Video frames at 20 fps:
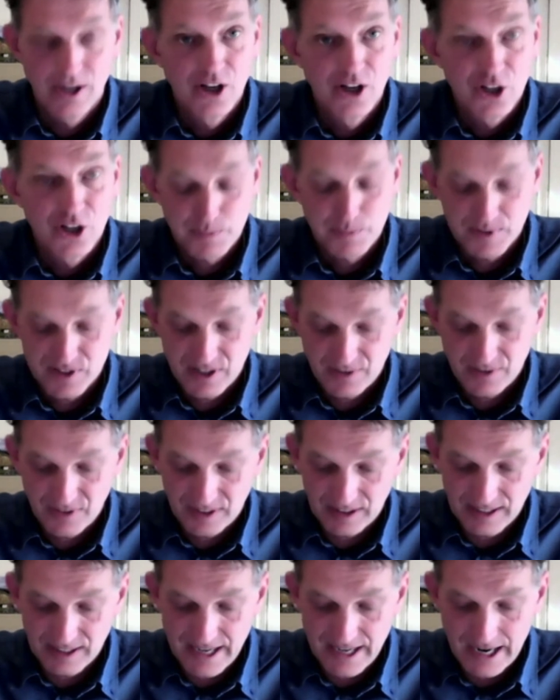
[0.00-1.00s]

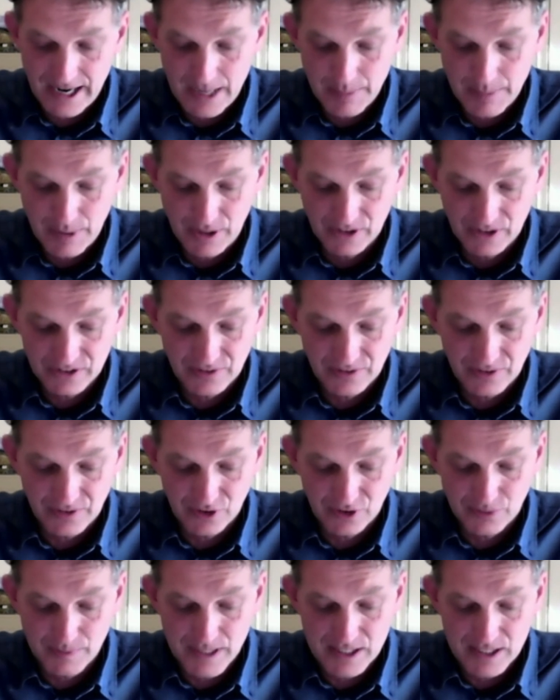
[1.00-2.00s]
Specifically, I am asked if
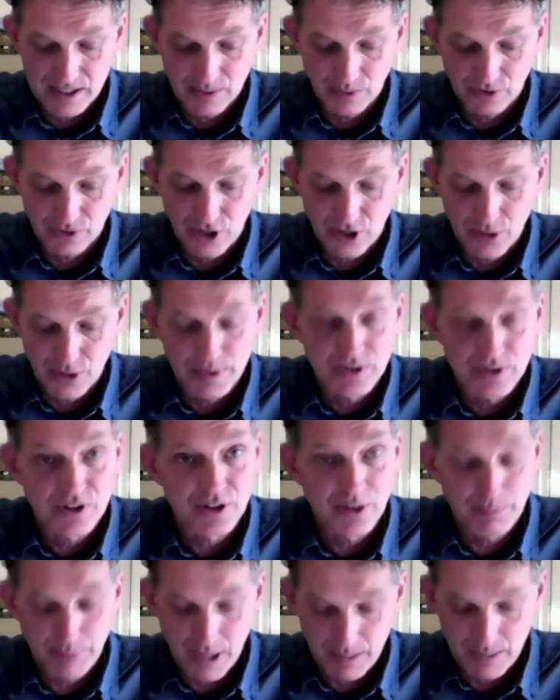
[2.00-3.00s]
this meeting was open to
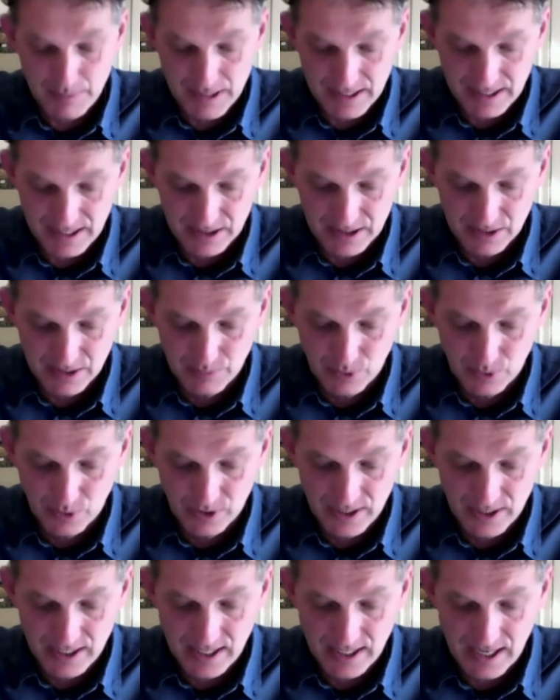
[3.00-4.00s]
the public in the
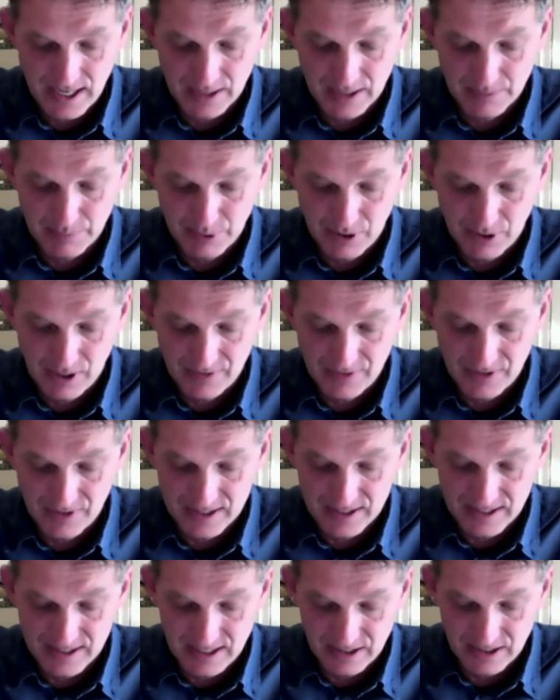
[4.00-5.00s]
morning and private
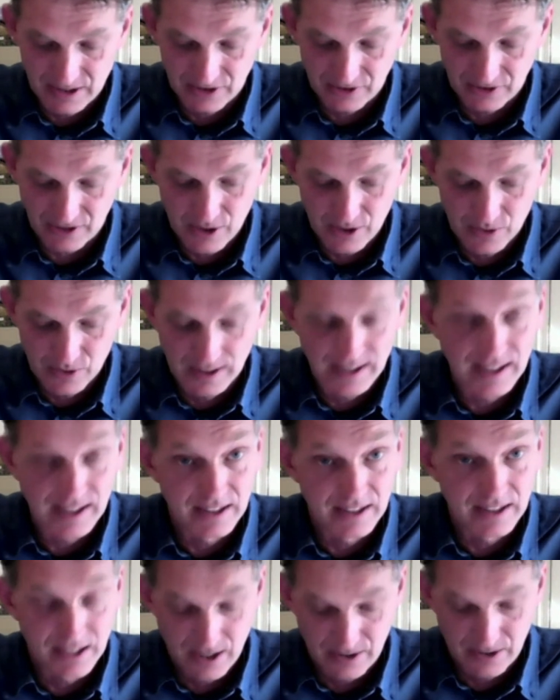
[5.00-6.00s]
delegates only
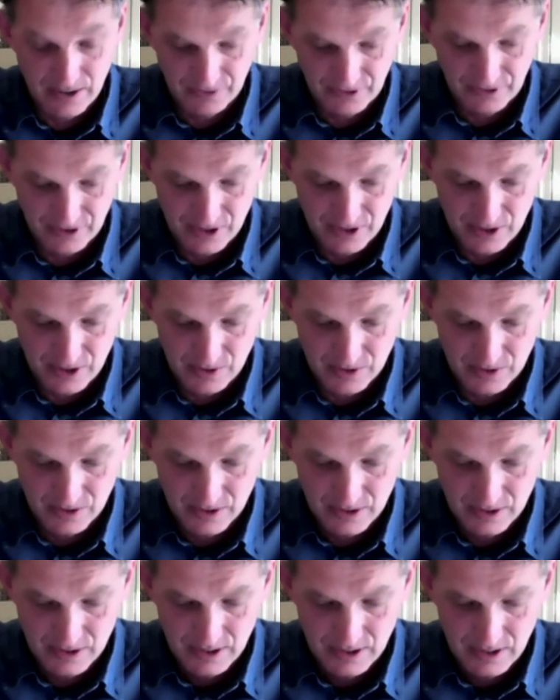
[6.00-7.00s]
in the afternoon.
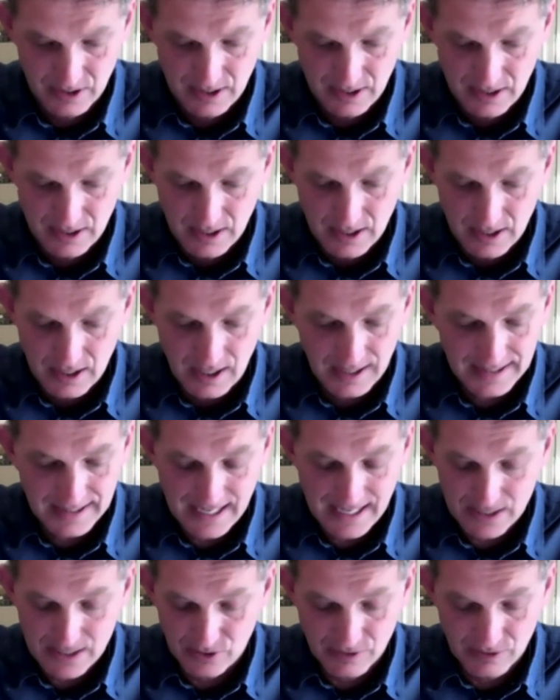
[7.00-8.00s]
I
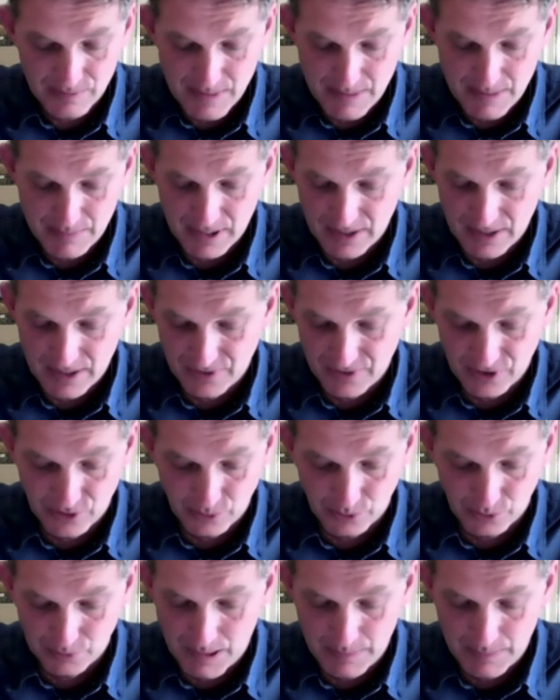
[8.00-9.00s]
cannot remember if this
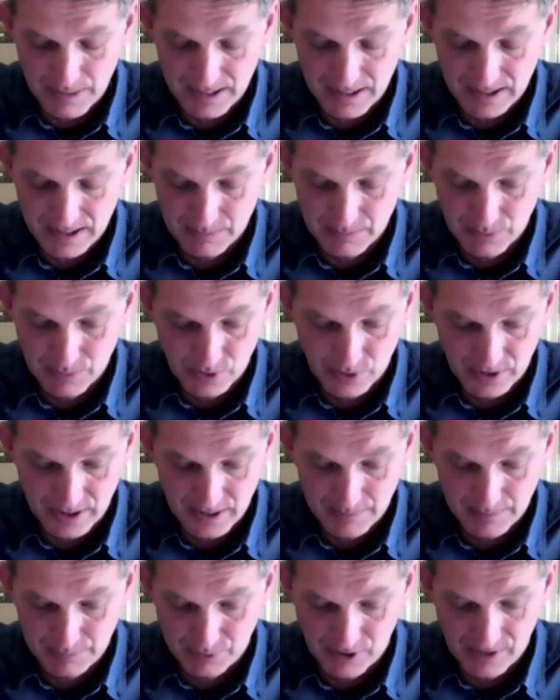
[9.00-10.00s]
was public in the morning
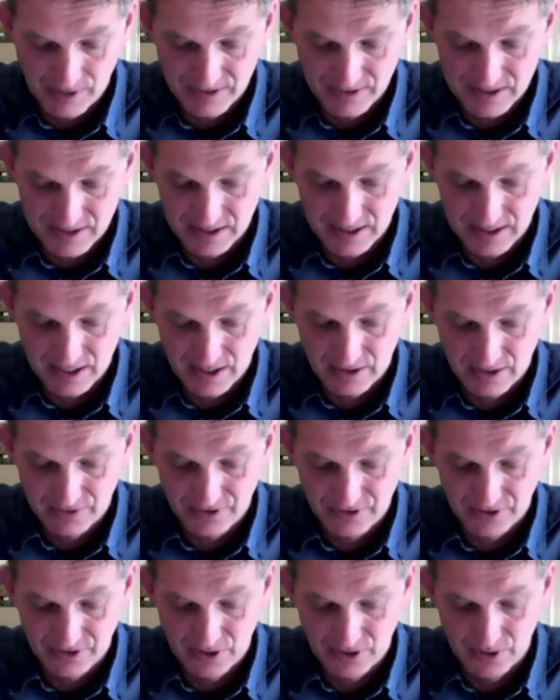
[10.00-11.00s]
and private in the
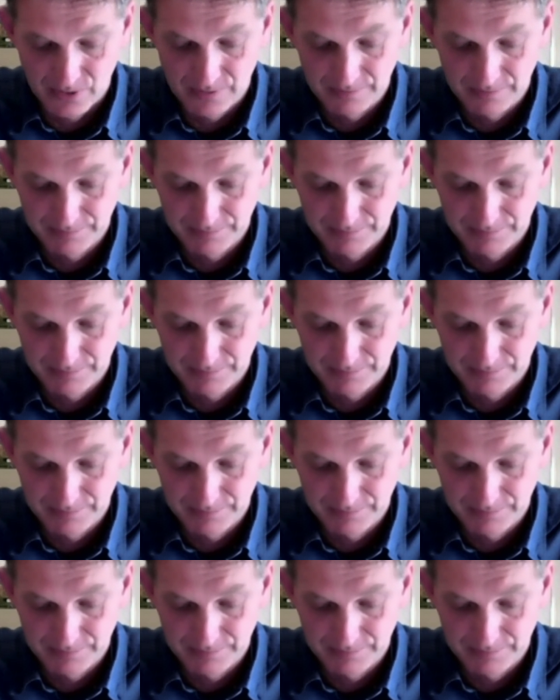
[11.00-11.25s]
afternoon.